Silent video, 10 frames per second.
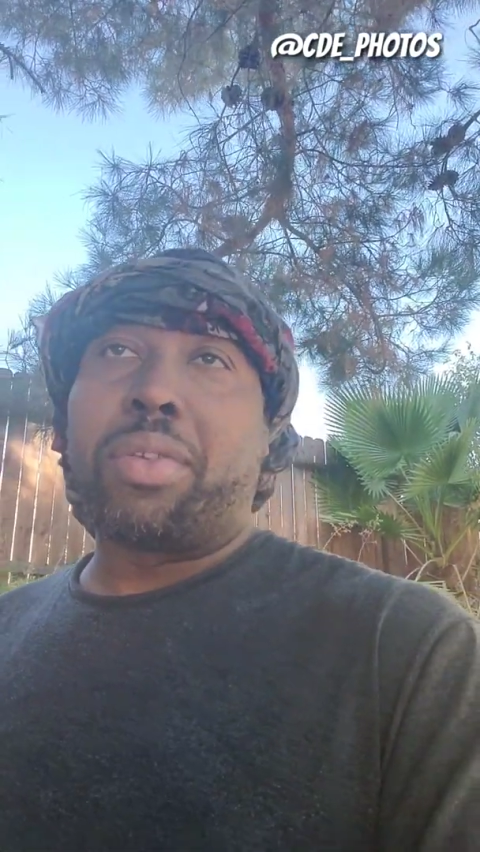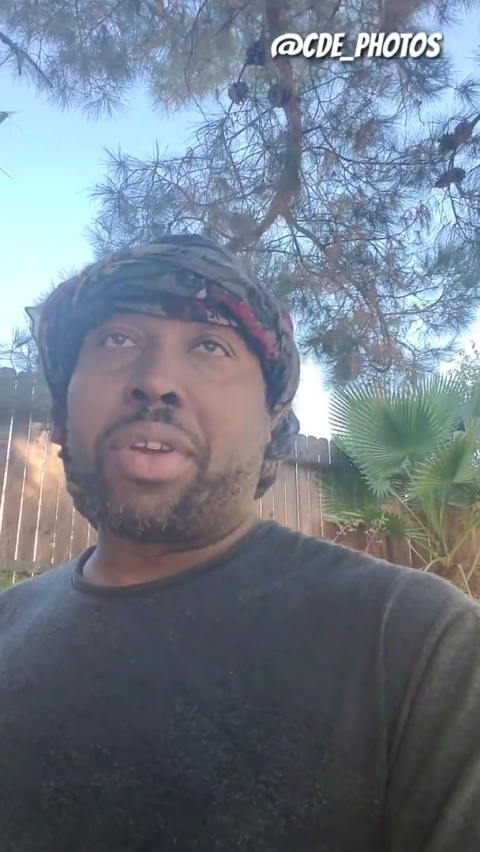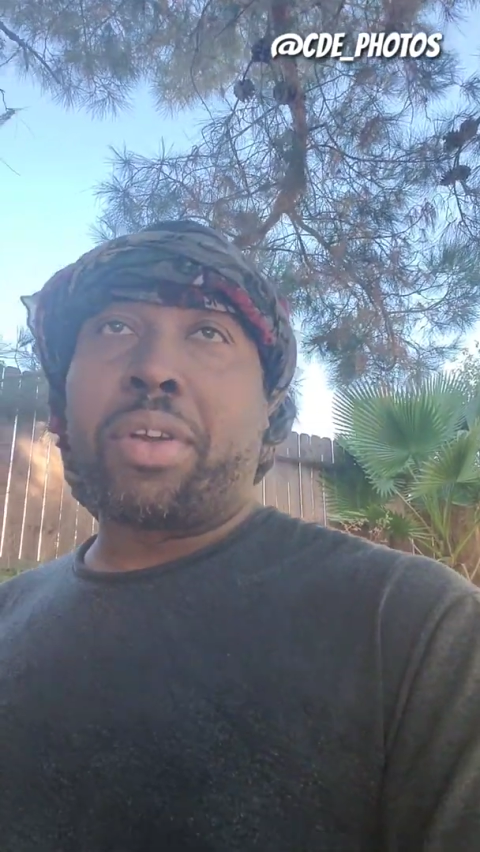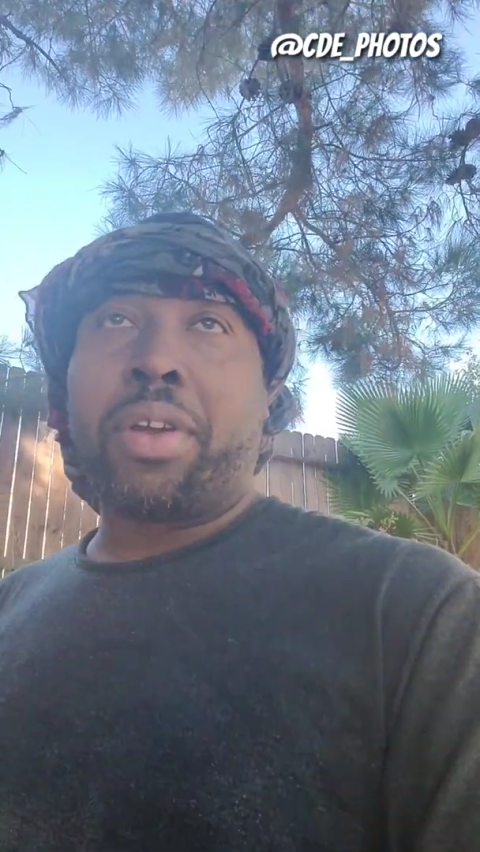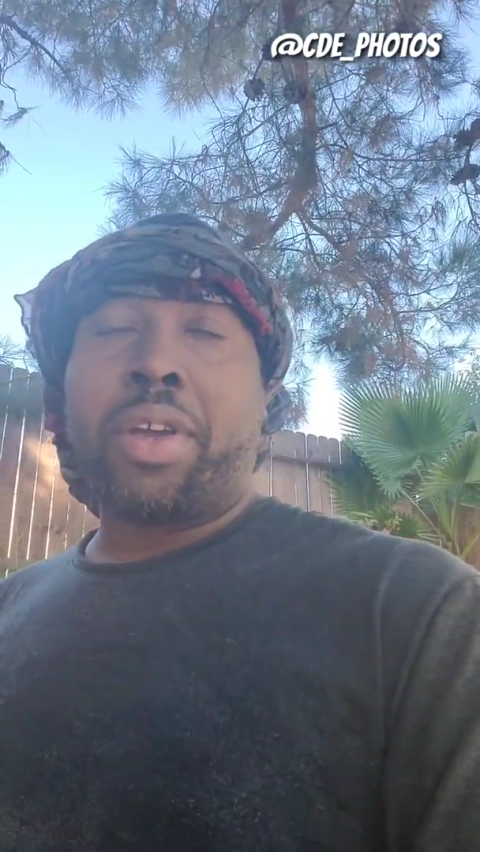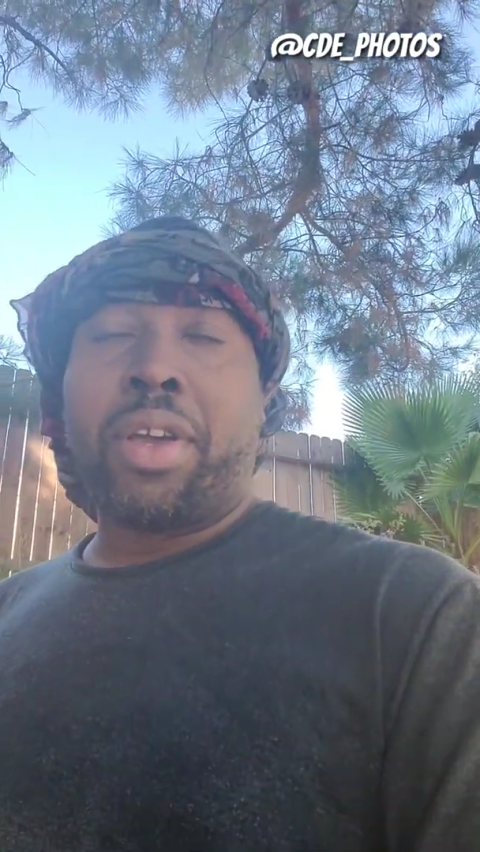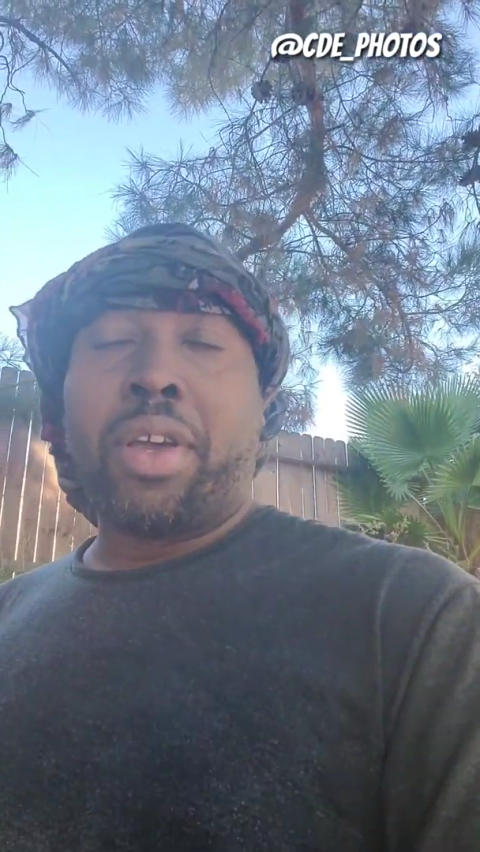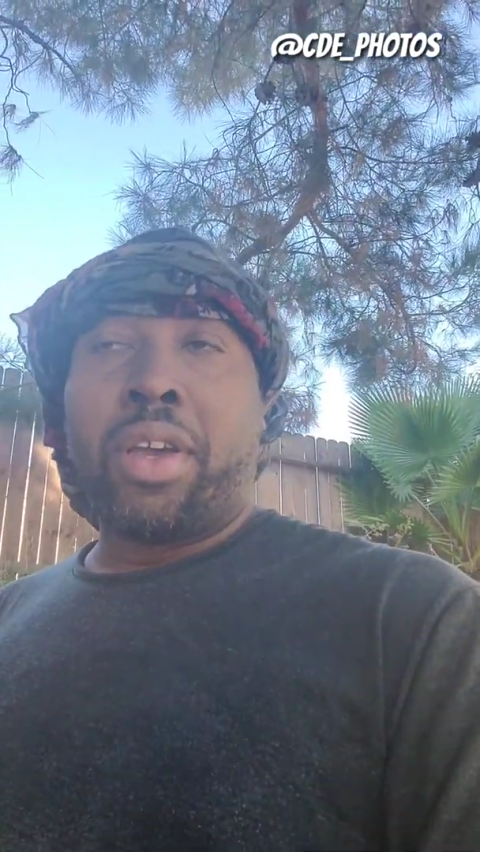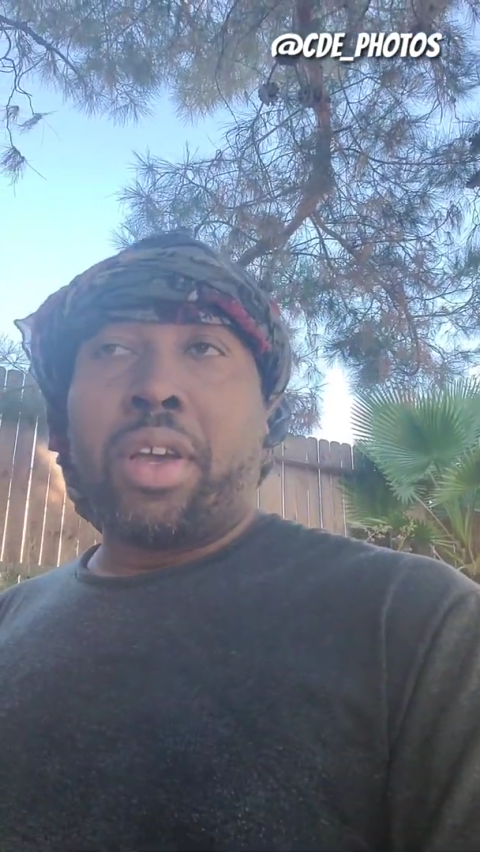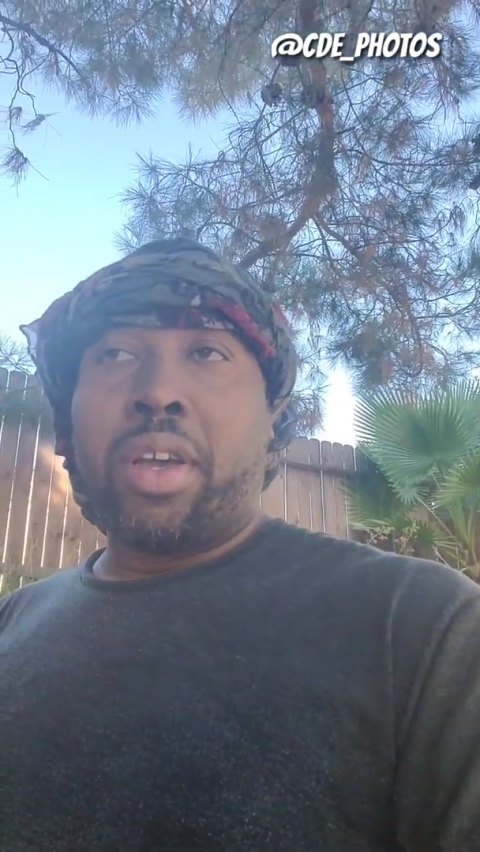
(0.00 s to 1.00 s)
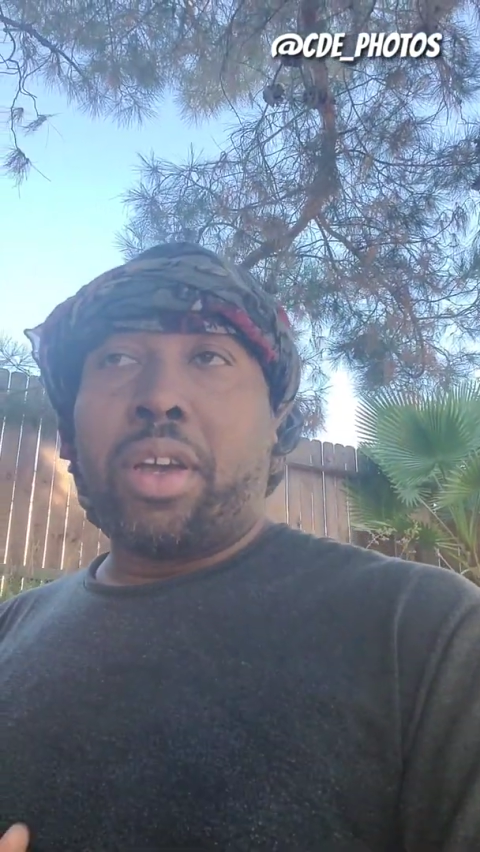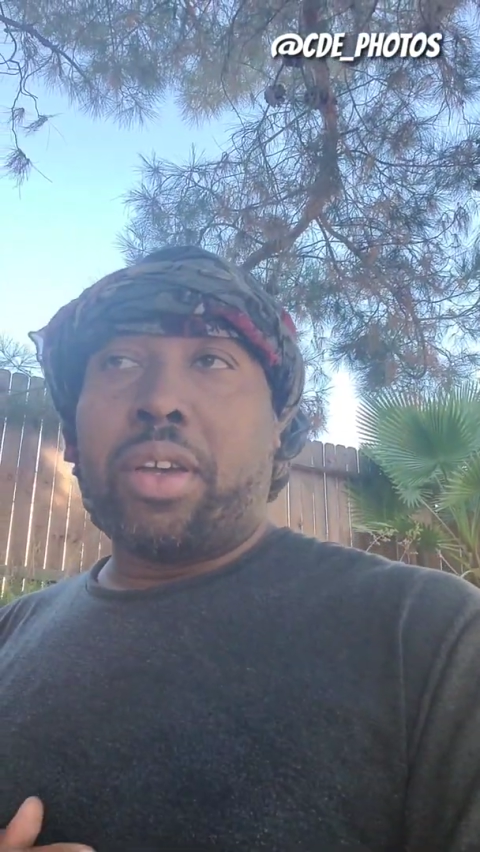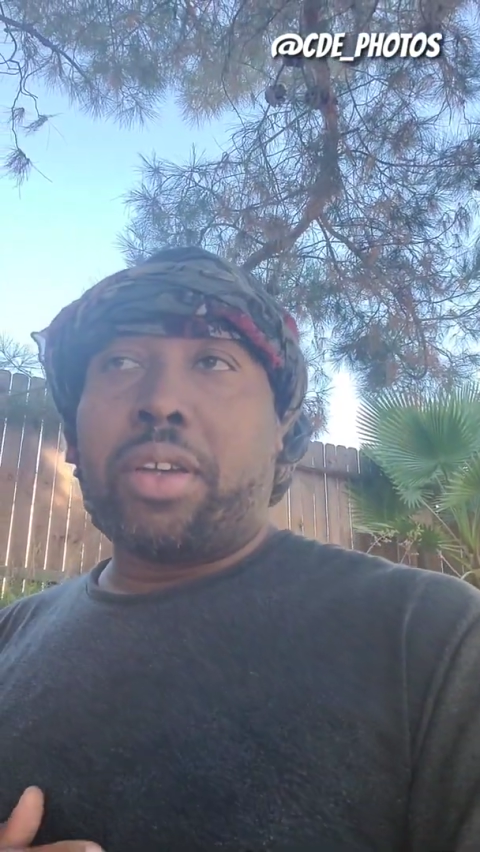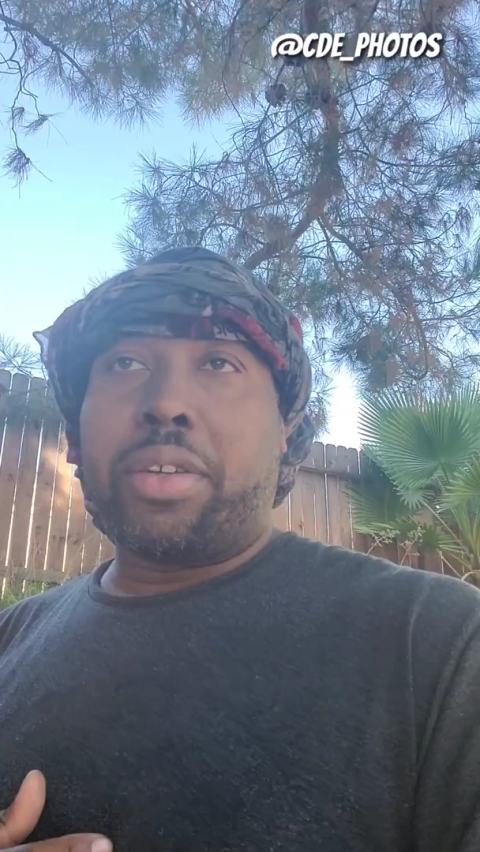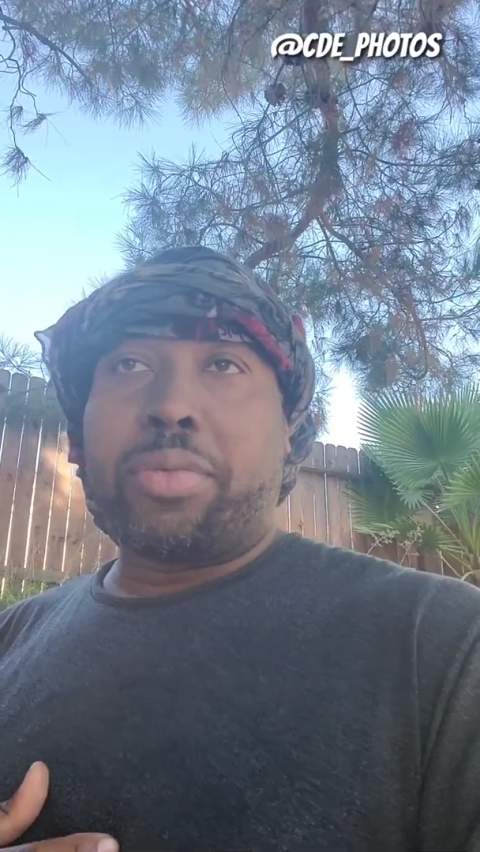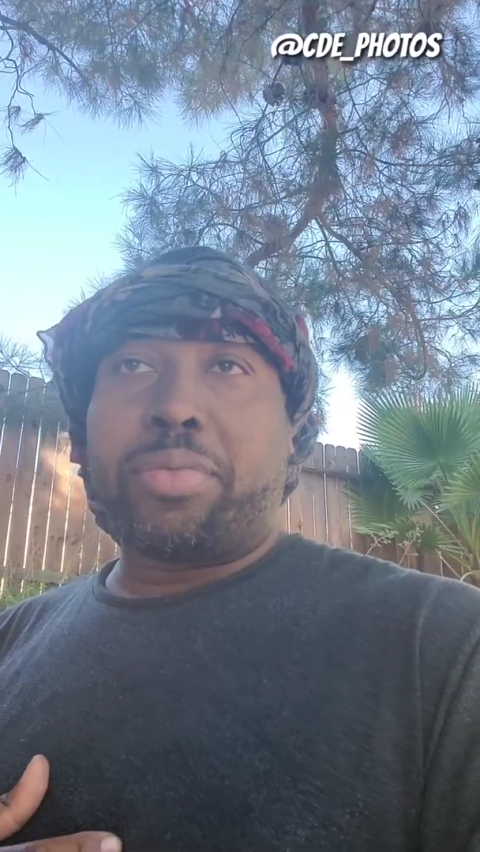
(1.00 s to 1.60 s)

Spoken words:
there. Uh,